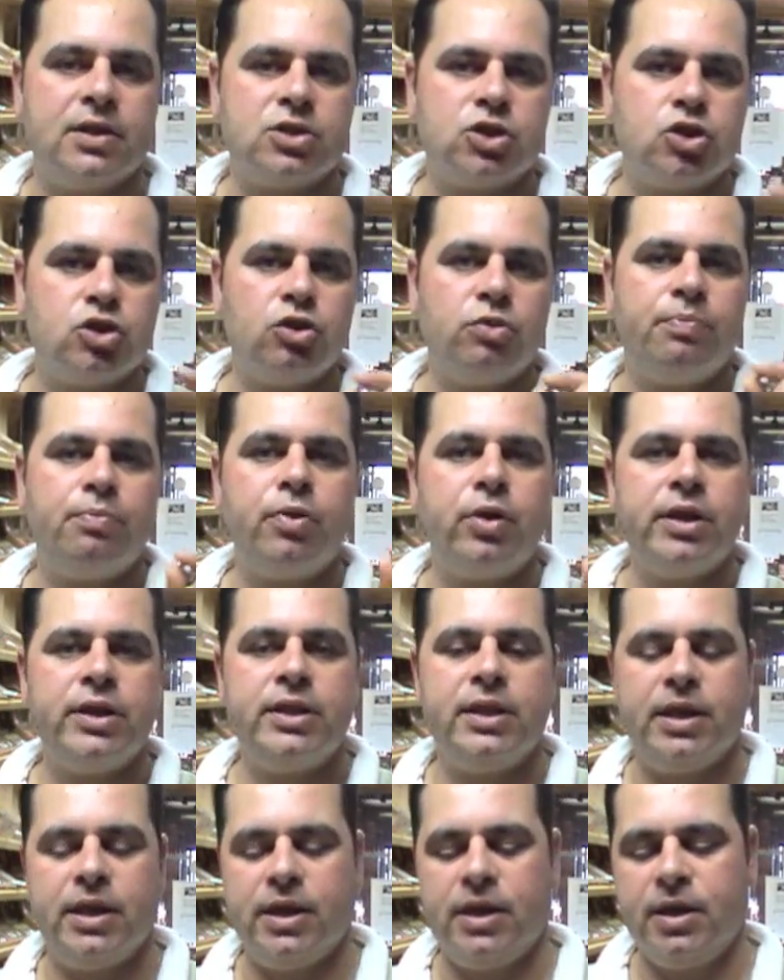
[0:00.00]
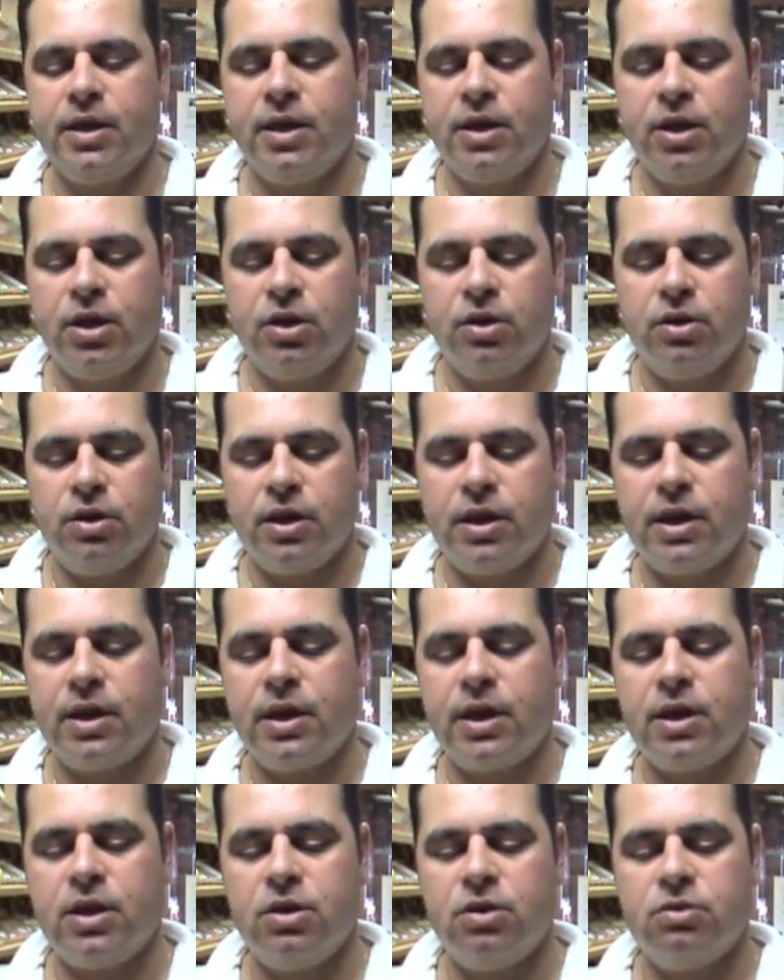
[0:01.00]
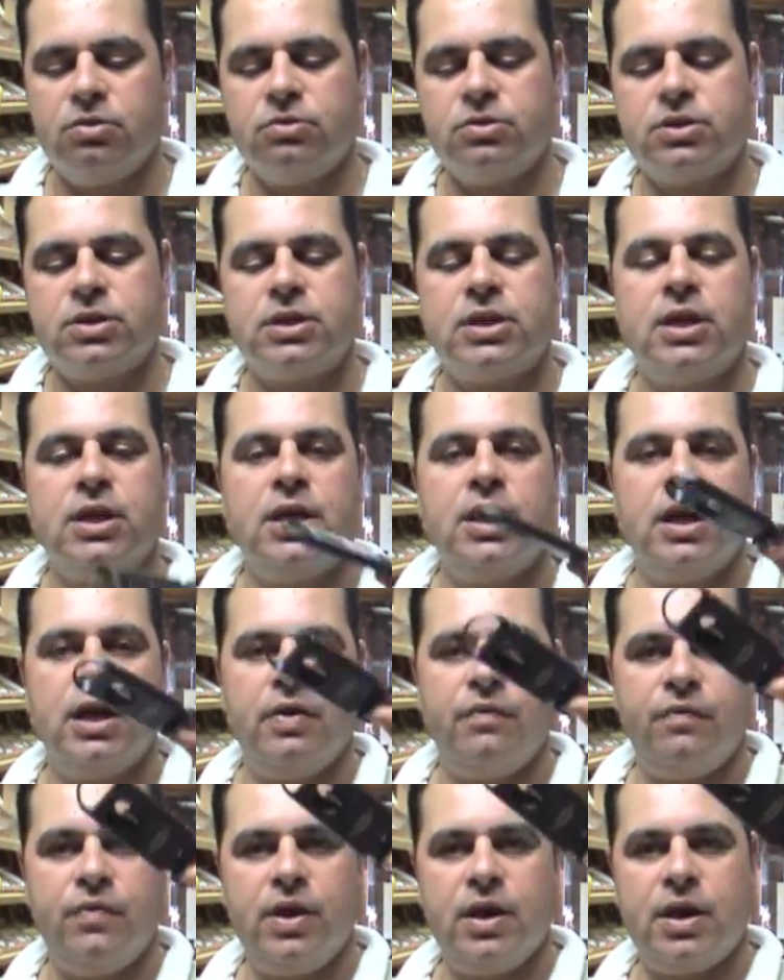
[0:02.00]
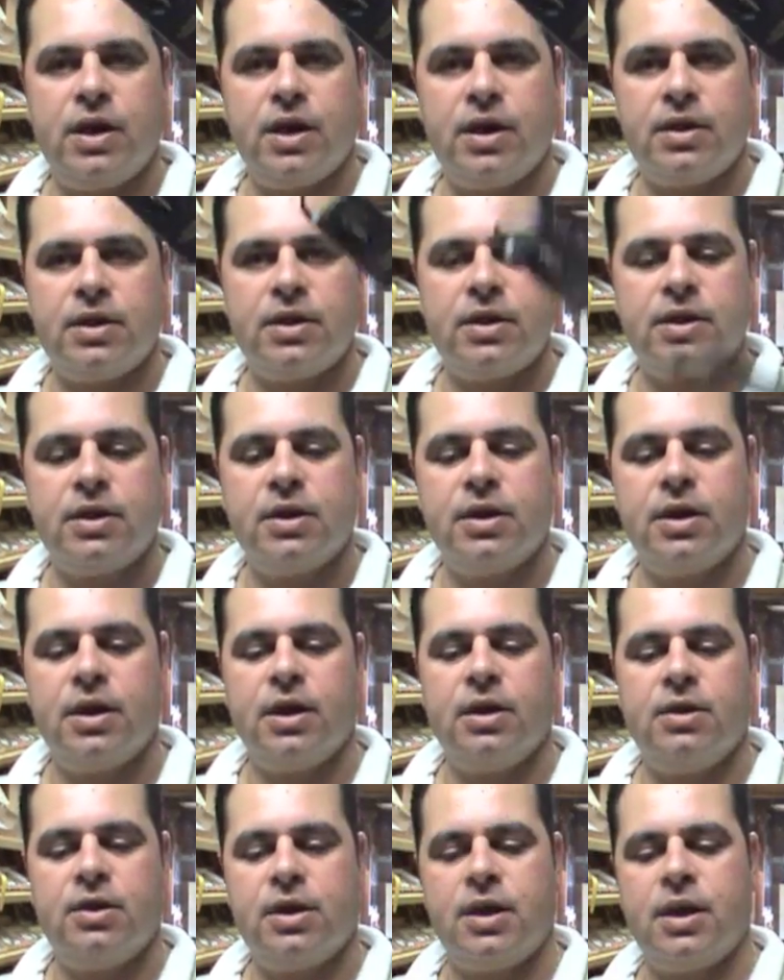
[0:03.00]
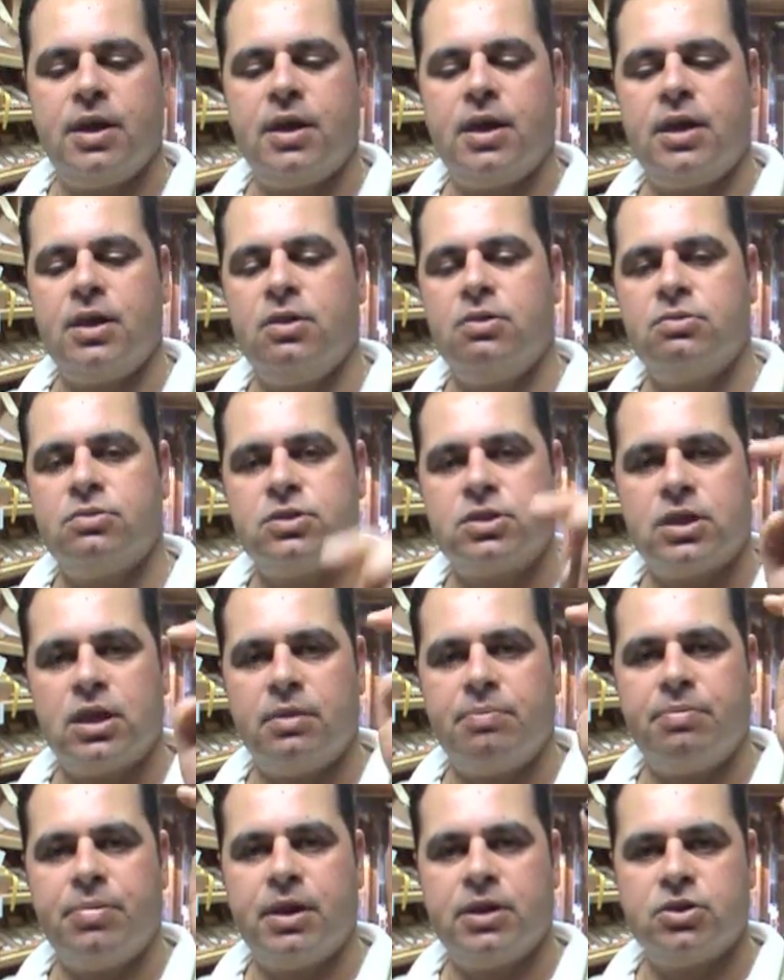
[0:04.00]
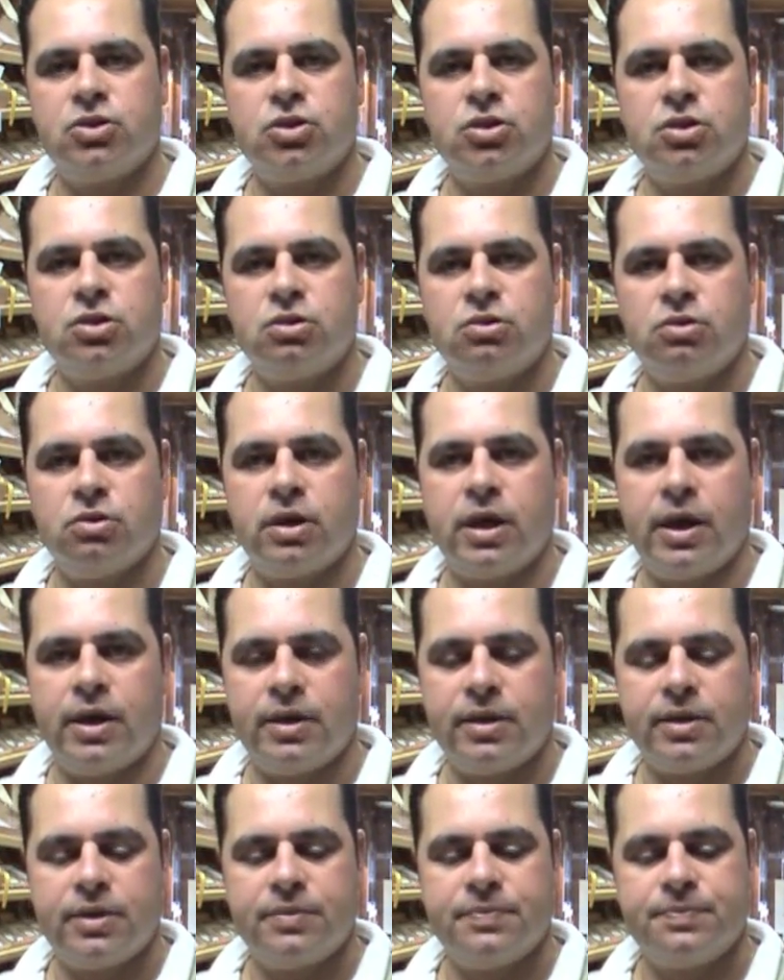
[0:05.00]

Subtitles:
It's so pointy, you cannot use a V-cut and you cannot use a punch to cut it.